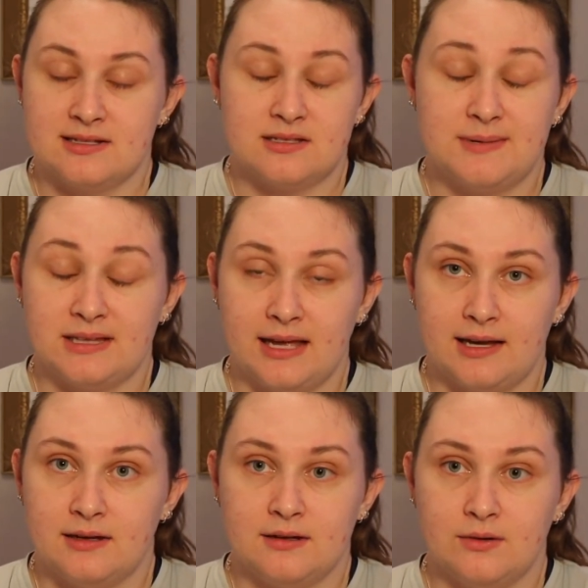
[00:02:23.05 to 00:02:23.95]
It's been
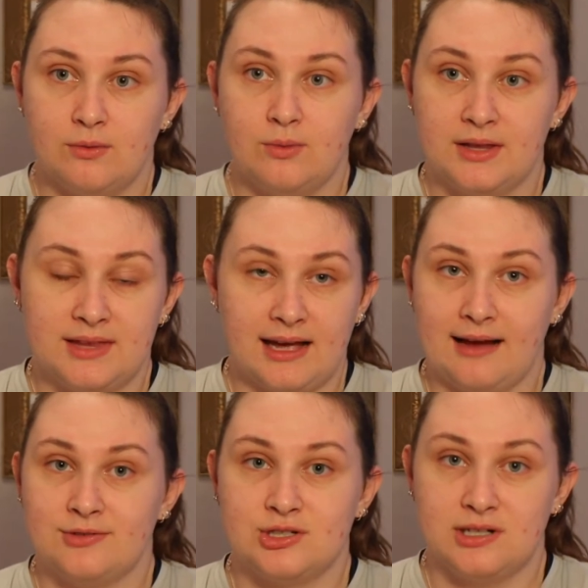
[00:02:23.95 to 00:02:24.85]
like one thing
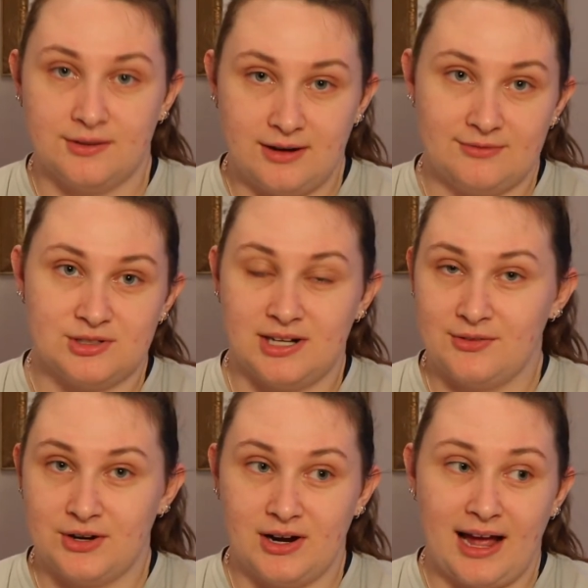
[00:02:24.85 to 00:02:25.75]
after another.